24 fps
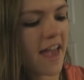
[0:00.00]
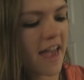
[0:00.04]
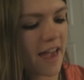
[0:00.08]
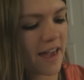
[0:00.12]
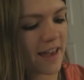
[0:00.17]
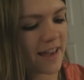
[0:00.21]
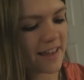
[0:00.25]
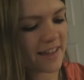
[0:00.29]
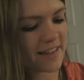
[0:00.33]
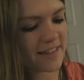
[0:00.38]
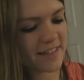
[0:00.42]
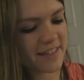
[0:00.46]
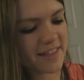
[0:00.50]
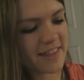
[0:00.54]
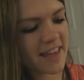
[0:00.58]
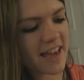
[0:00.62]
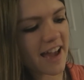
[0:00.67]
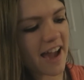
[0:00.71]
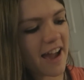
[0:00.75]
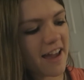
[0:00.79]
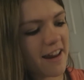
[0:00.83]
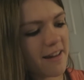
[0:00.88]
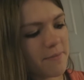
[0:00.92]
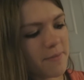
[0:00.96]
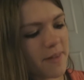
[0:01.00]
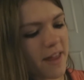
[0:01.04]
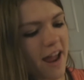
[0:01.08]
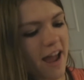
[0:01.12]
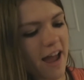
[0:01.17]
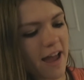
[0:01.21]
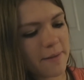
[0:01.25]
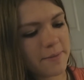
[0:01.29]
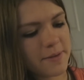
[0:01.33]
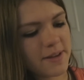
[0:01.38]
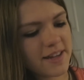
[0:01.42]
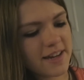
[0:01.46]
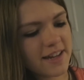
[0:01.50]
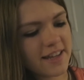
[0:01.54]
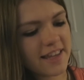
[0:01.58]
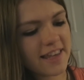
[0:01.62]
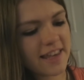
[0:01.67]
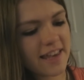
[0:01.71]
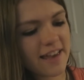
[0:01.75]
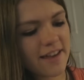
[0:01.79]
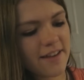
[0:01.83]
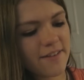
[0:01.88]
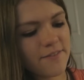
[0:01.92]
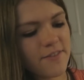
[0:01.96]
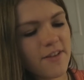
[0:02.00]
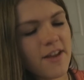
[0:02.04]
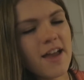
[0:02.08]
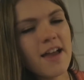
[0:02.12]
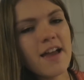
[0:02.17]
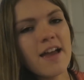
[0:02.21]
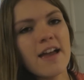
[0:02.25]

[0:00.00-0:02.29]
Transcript: And the item that I'm gonna give